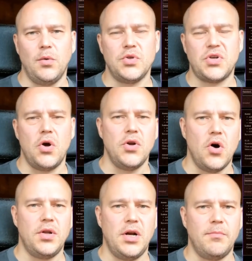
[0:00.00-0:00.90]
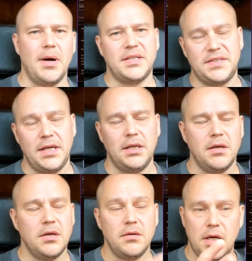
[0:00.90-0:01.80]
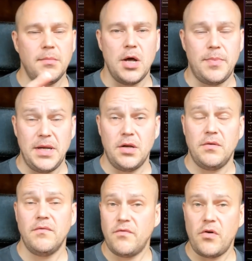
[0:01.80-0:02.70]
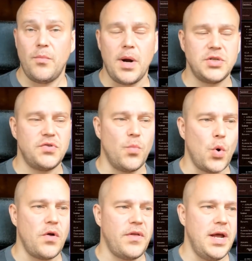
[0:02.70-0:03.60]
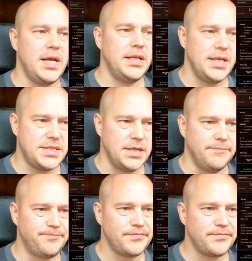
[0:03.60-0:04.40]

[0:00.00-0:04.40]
what's going on here, but still, in my opinion, very much worth a listen.